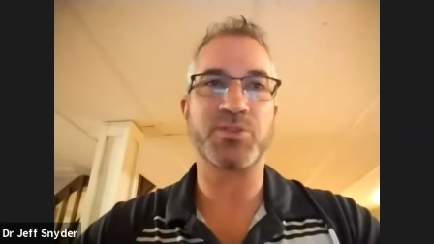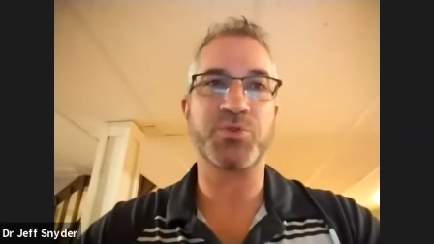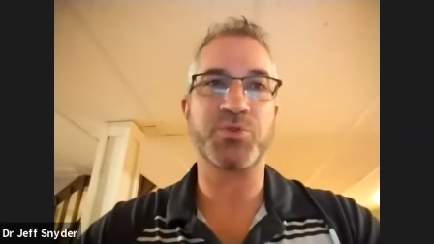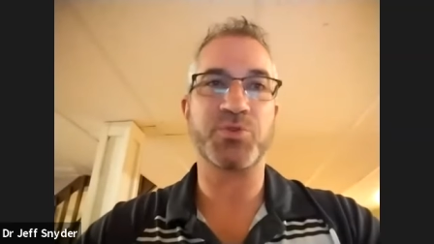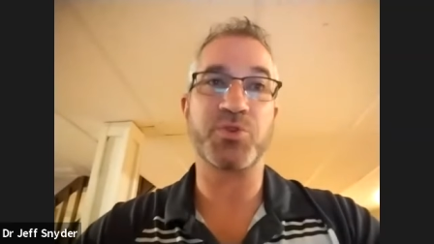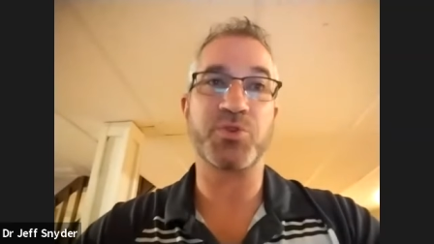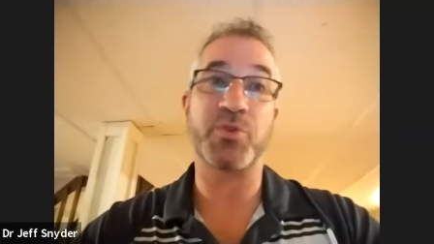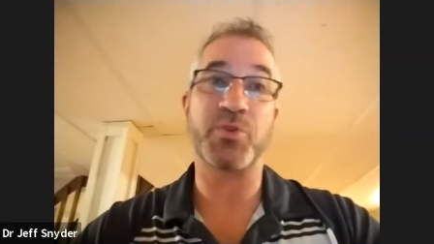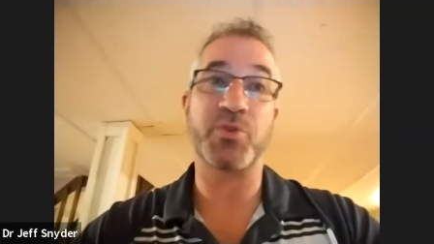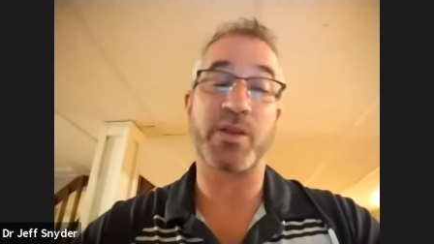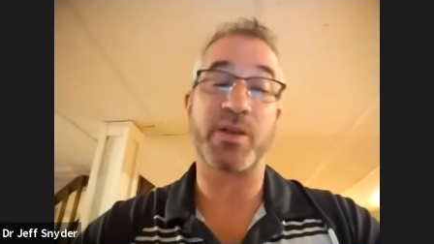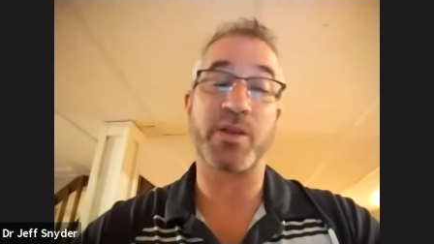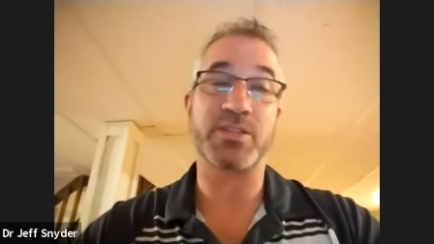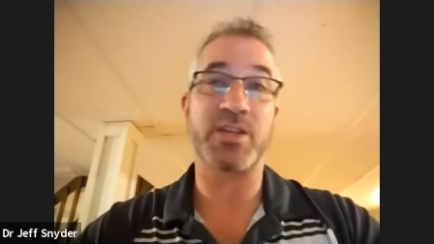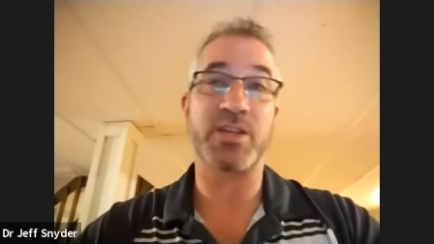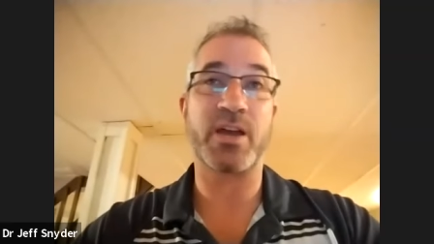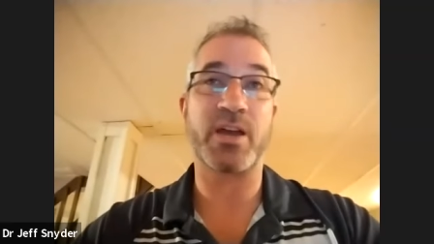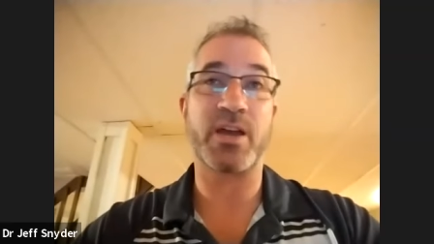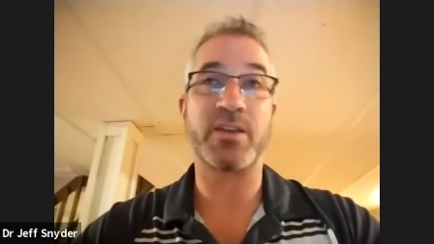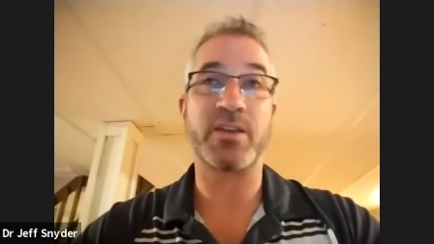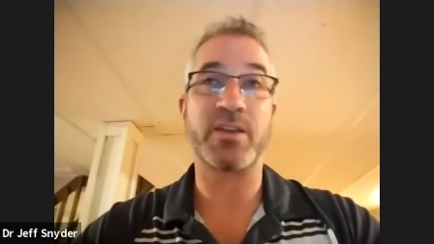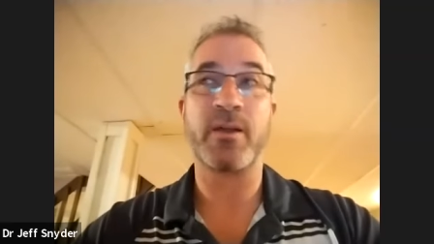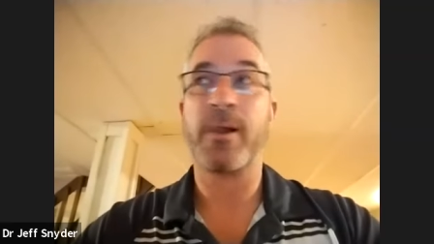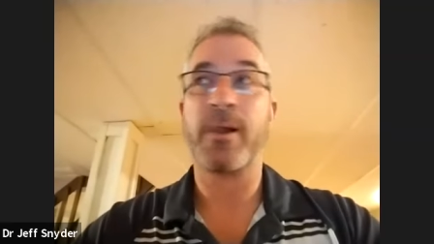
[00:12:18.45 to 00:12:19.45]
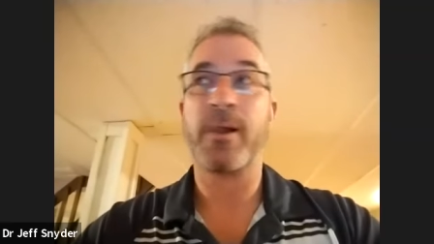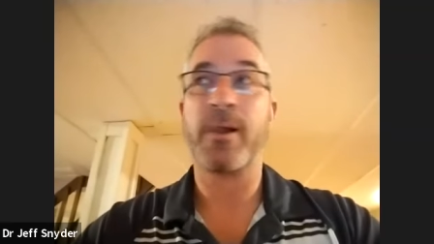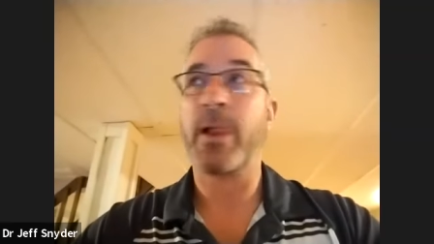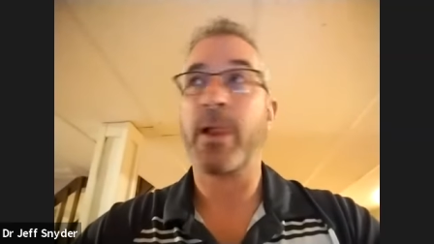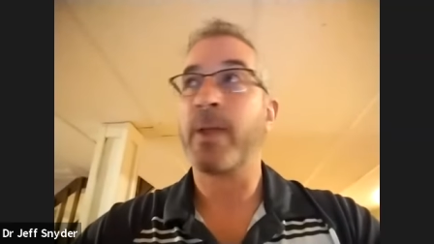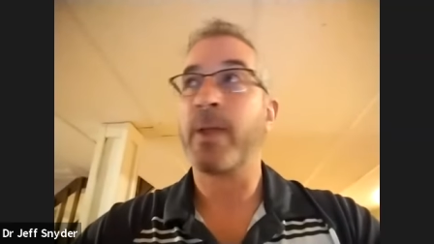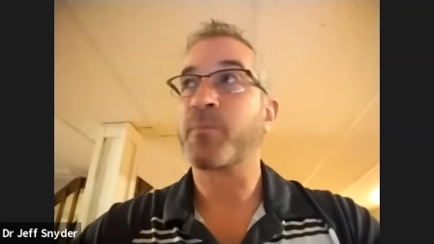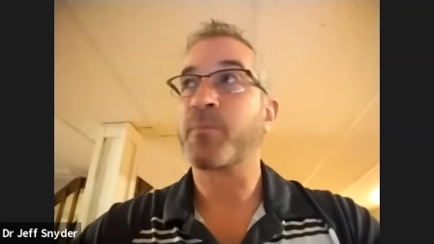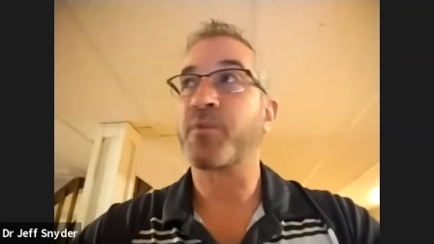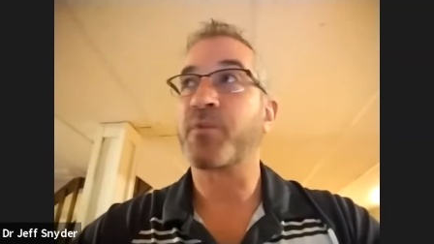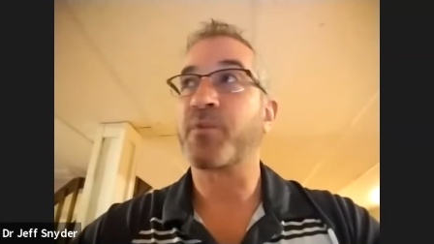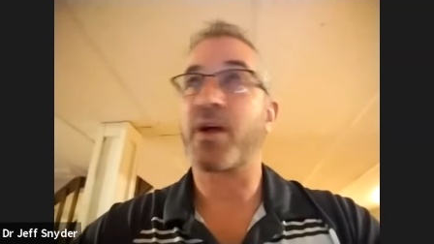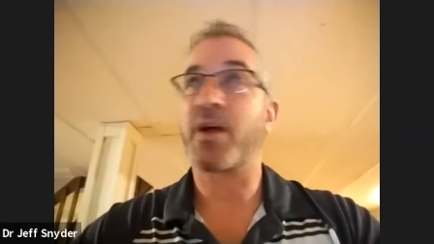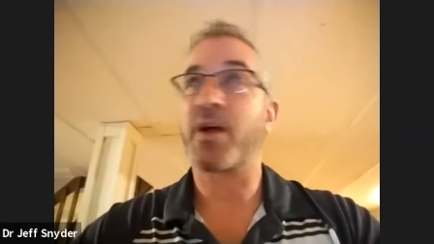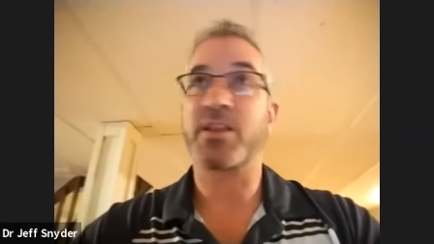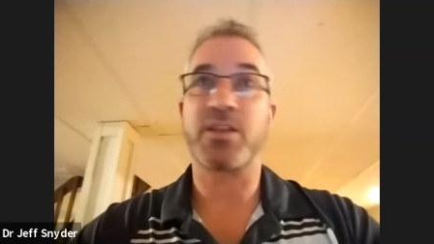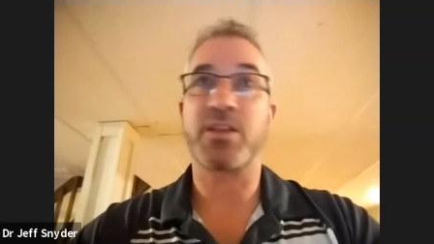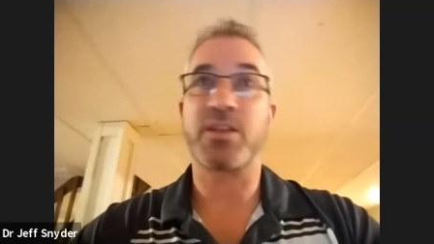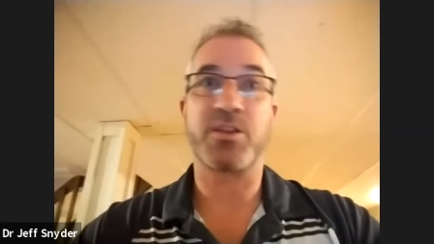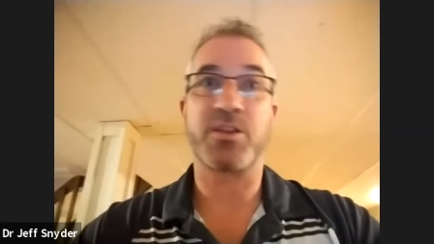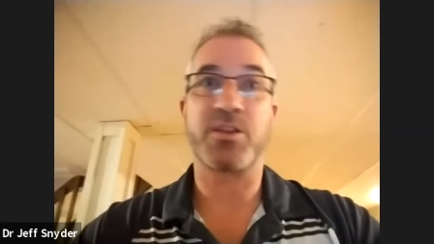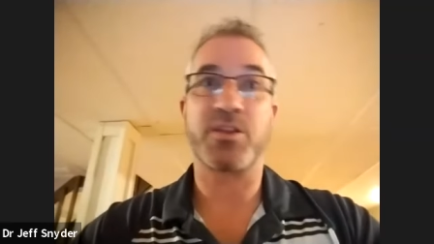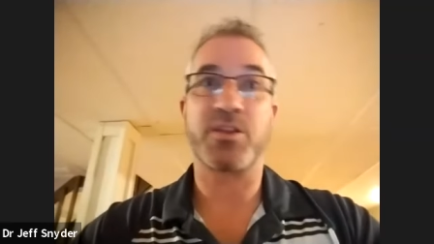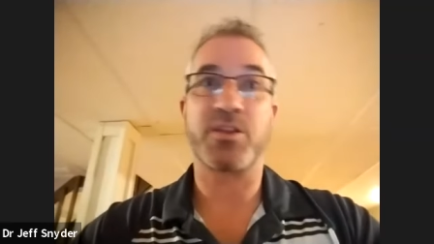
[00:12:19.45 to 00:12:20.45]
You can go outside, providing
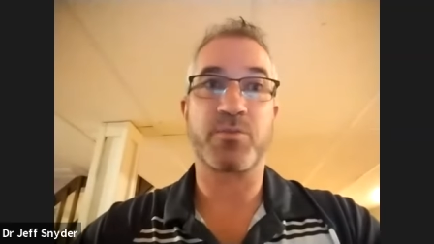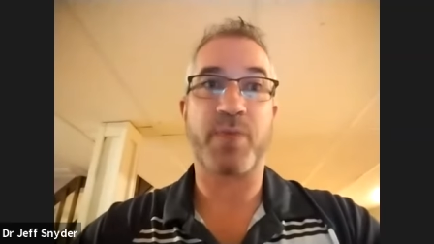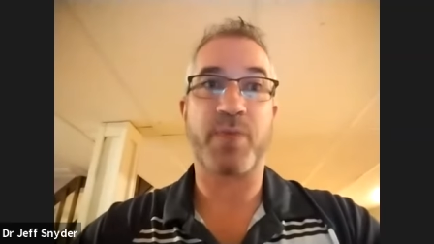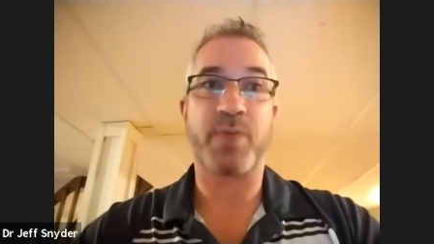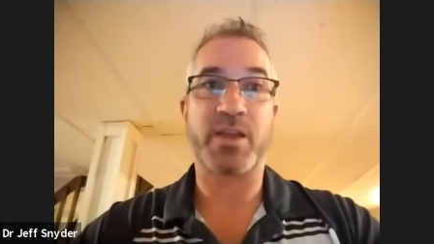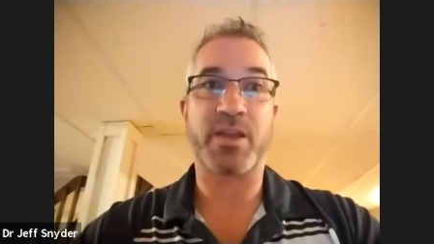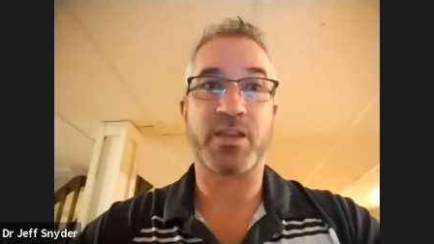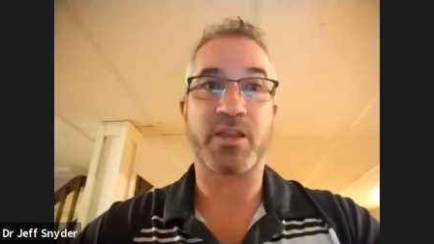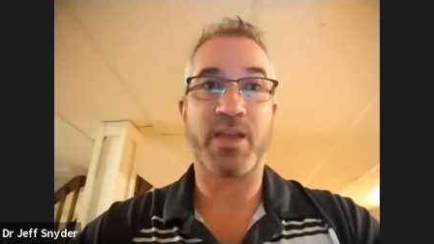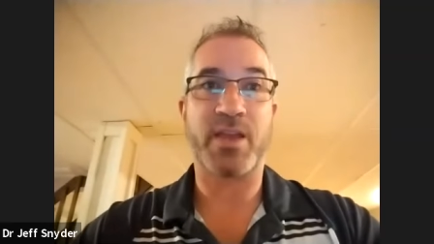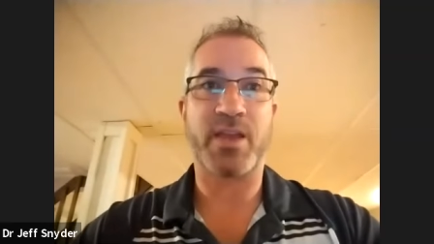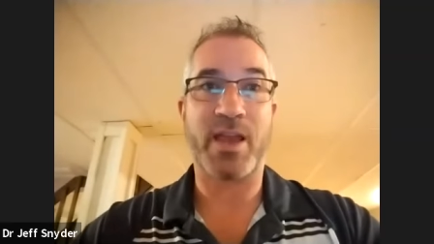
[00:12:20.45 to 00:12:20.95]
that your body can